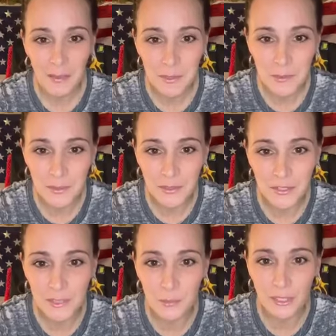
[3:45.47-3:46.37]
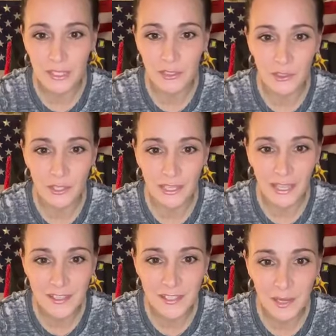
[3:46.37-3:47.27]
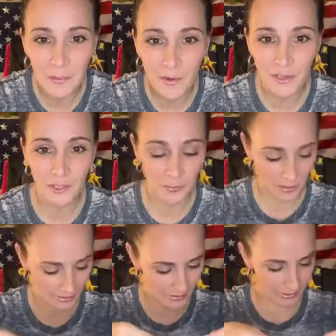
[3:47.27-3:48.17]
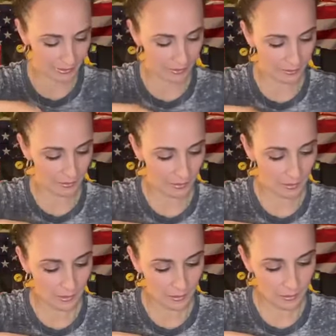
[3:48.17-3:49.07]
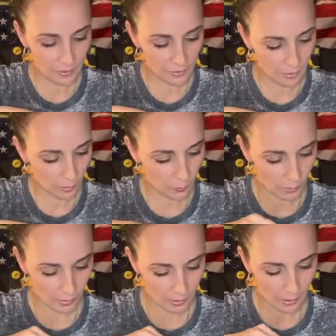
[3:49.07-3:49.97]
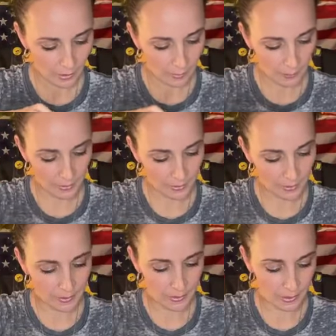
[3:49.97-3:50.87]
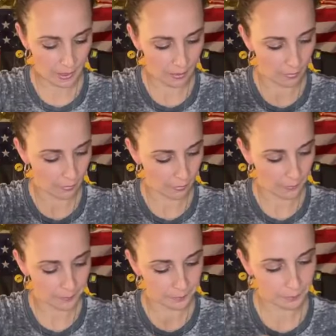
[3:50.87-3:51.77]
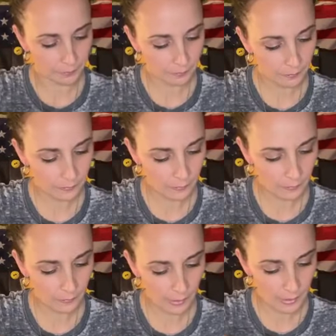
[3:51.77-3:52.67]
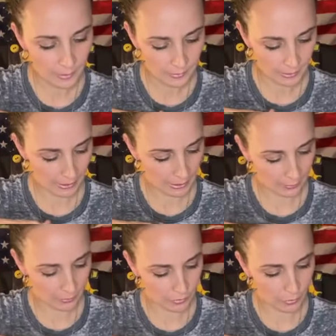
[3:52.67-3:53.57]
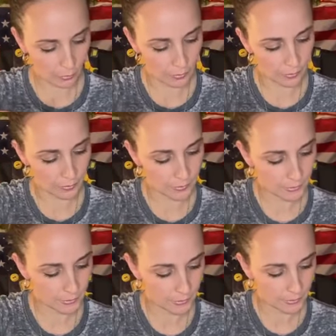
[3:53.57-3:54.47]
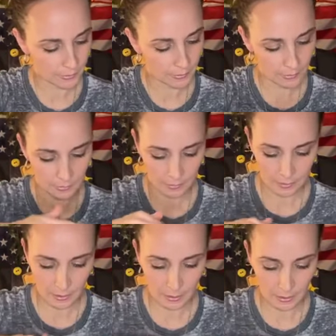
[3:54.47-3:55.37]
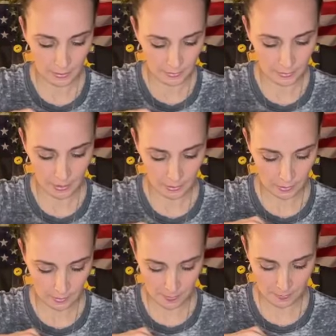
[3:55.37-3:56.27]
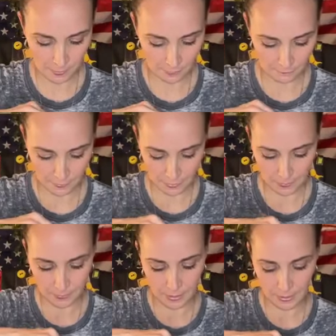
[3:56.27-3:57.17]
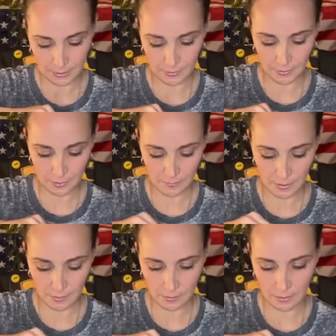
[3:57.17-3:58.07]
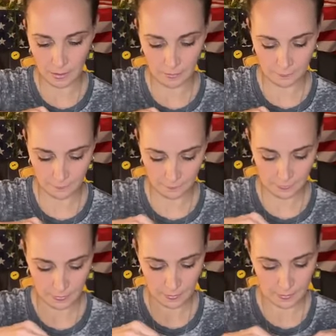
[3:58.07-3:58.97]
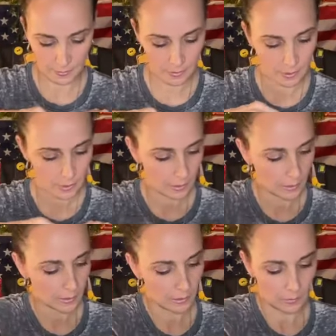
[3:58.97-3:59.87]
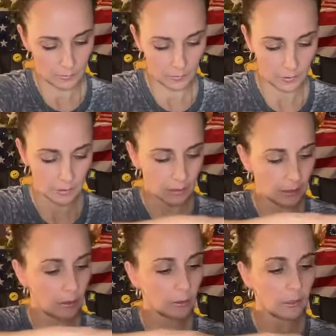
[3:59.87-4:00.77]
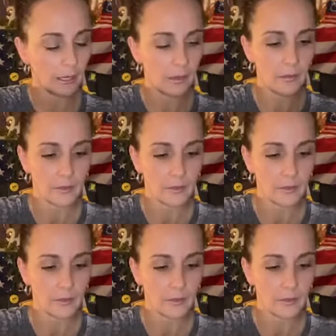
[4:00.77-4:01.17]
Hi, Miss Pierce's pre-kinder class. How are you? Hey, Tina. So we're going to kind of piece it together to get our stars. And it's not going to be perfect, but it's going to be good enough. Hold on, I don't like how